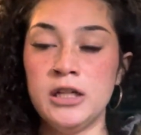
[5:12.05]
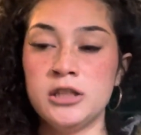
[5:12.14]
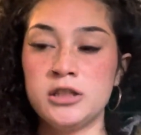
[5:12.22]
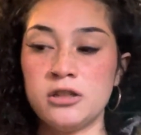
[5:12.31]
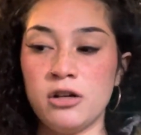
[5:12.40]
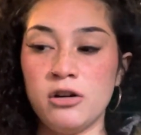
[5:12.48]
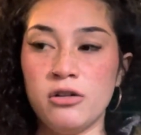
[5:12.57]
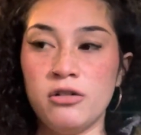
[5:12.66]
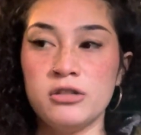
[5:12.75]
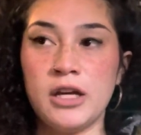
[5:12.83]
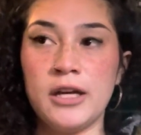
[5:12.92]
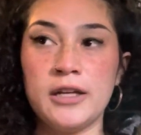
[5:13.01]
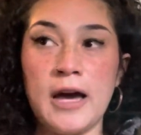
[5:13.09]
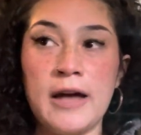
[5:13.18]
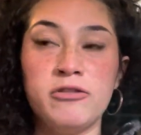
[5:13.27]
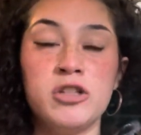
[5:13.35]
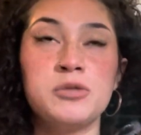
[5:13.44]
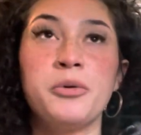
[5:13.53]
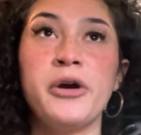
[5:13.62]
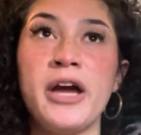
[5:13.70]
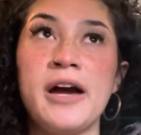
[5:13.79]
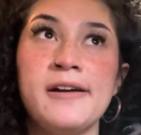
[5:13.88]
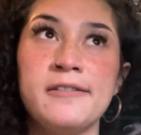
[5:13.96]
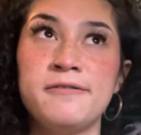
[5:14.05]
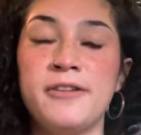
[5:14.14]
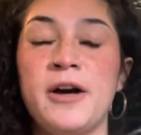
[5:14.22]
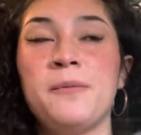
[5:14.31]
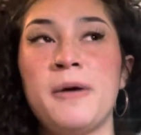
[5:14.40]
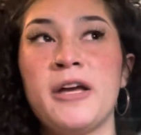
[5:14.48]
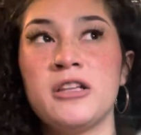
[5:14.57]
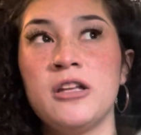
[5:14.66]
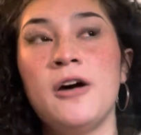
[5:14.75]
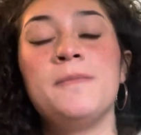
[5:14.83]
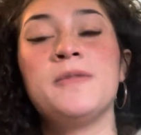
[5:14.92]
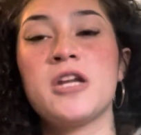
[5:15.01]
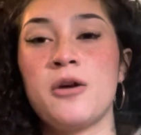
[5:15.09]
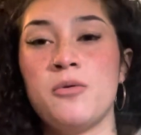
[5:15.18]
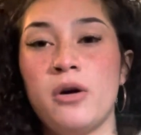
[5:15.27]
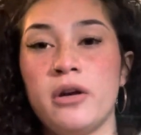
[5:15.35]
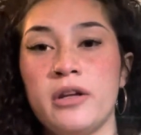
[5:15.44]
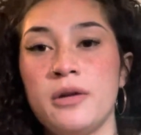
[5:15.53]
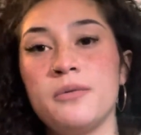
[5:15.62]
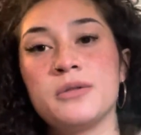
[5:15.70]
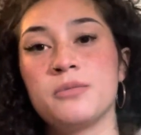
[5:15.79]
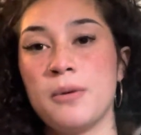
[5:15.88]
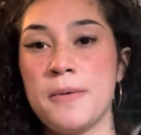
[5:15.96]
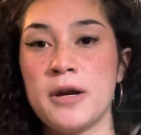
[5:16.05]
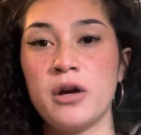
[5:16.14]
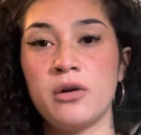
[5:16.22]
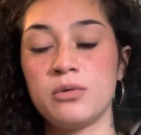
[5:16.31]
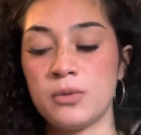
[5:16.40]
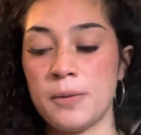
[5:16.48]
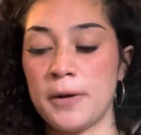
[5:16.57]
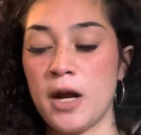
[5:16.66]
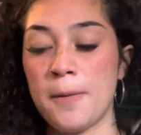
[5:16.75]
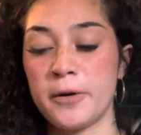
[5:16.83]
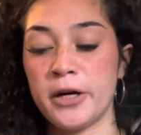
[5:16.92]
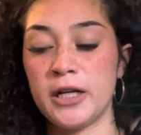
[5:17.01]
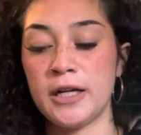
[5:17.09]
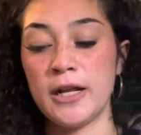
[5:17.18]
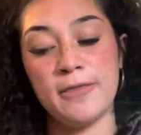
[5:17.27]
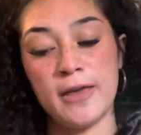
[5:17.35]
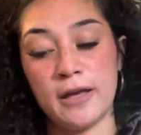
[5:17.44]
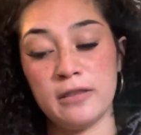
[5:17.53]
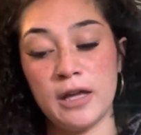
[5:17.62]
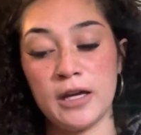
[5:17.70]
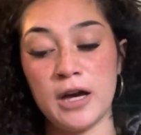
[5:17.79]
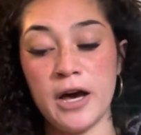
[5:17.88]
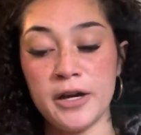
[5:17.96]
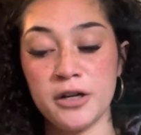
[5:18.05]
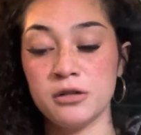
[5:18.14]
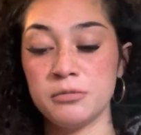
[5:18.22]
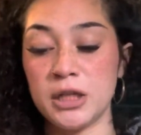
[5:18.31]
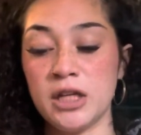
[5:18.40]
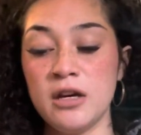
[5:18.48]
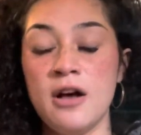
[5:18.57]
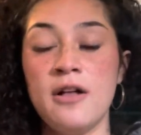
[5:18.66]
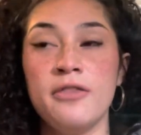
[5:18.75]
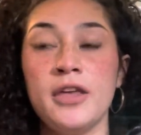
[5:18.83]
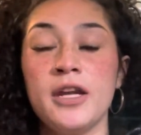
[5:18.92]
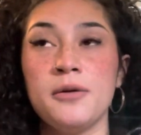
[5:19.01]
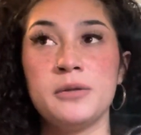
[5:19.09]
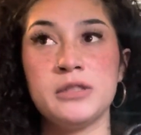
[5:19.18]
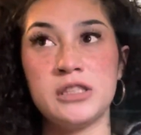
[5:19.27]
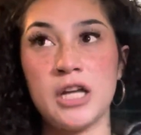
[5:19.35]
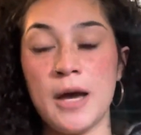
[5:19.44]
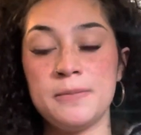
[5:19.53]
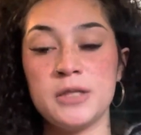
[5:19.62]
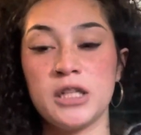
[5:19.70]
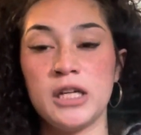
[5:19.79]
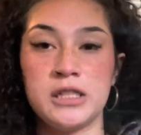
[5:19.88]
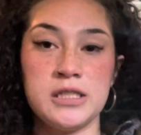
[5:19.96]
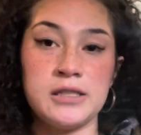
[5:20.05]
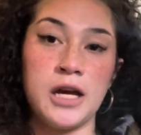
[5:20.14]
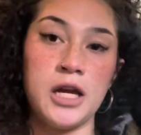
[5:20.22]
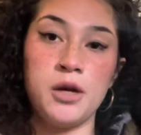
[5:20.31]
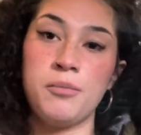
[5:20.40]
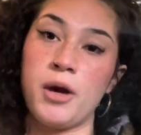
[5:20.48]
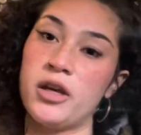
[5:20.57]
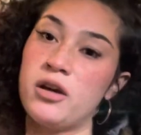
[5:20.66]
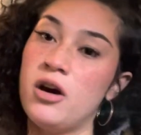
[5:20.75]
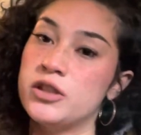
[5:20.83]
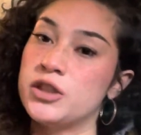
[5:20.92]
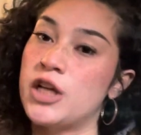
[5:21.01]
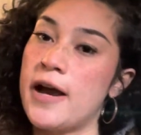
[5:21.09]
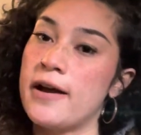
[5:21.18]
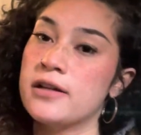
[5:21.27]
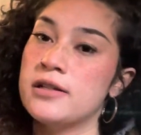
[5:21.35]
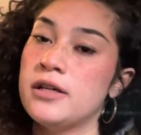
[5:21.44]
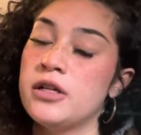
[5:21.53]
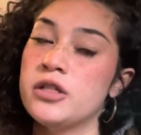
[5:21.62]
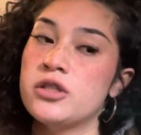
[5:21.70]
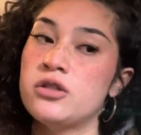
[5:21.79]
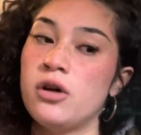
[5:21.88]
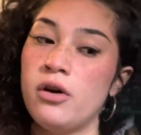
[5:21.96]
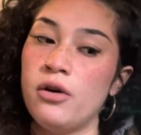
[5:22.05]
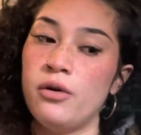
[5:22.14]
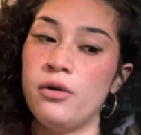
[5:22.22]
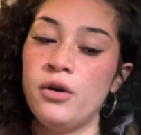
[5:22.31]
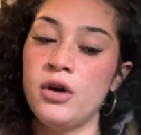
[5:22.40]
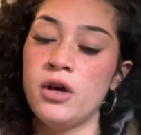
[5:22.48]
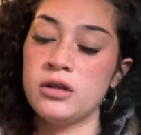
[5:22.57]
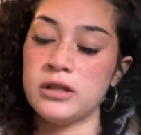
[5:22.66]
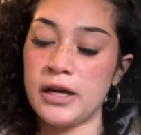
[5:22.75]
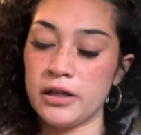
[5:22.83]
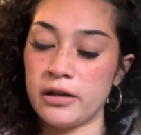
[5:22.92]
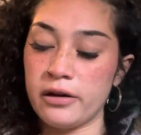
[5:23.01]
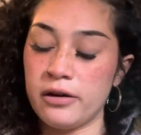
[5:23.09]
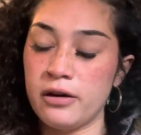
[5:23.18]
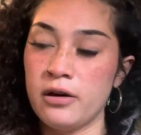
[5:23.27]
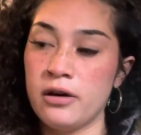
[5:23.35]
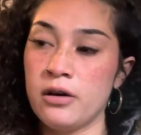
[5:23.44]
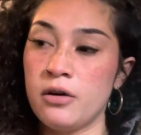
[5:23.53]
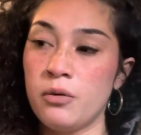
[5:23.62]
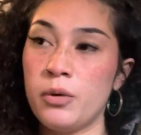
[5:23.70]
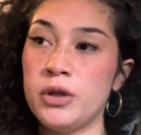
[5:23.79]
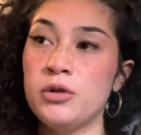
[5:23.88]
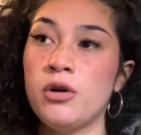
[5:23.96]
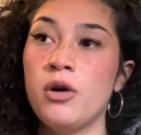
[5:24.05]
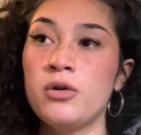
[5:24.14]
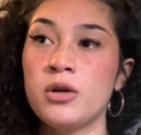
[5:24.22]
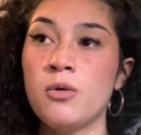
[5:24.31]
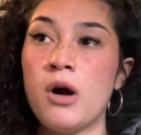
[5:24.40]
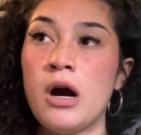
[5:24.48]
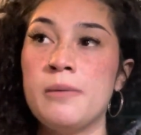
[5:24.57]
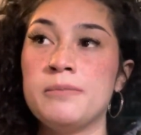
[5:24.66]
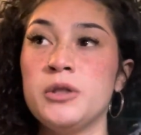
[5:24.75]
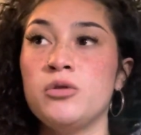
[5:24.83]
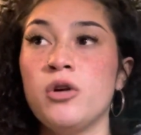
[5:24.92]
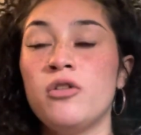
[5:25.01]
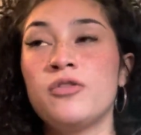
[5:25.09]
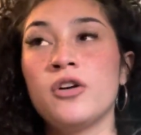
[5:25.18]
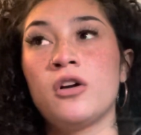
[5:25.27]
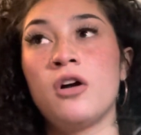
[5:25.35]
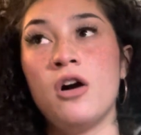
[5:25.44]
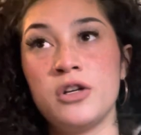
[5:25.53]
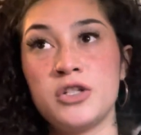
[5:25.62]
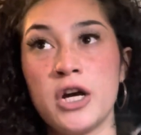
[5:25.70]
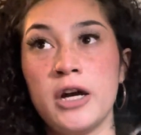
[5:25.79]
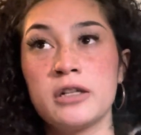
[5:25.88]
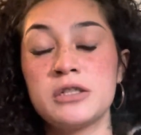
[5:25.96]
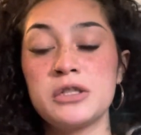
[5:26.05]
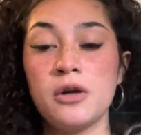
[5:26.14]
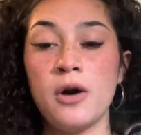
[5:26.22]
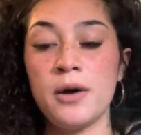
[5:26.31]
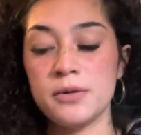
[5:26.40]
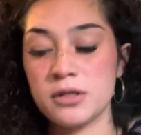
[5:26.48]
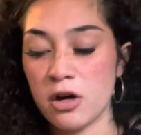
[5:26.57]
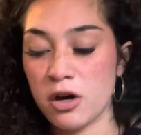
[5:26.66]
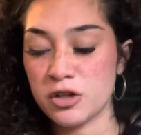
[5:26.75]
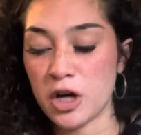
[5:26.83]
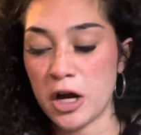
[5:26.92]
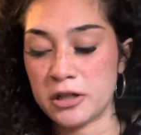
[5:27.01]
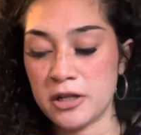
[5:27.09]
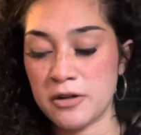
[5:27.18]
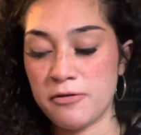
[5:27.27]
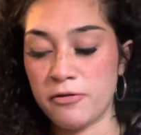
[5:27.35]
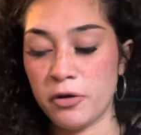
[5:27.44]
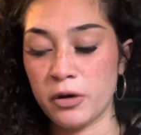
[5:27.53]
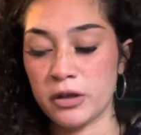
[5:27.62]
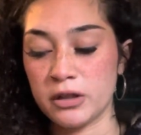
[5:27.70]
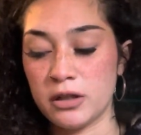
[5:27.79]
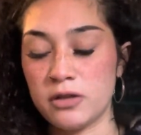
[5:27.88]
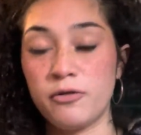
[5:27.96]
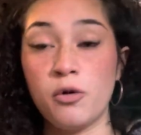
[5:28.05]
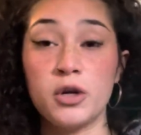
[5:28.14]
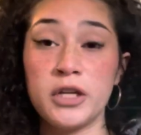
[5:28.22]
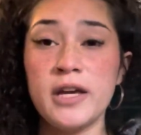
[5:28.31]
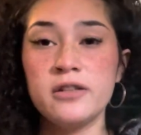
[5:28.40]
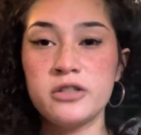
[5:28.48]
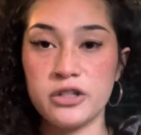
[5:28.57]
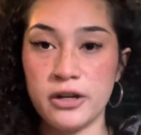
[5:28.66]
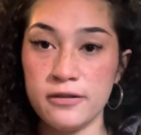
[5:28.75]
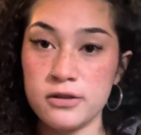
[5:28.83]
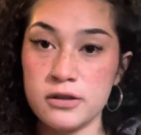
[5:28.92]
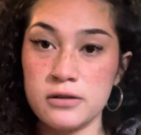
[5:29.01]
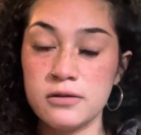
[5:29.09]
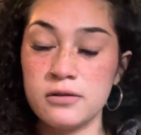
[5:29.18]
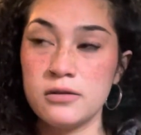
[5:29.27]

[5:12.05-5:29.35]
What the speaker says: So like at this point I had found my club that I wanted. It was women owned, women operated, and they had like hired me. Then it was time to like decide on my contract. So like when you go to Guam, you go for a contract. So I was contracted for 48 shifts.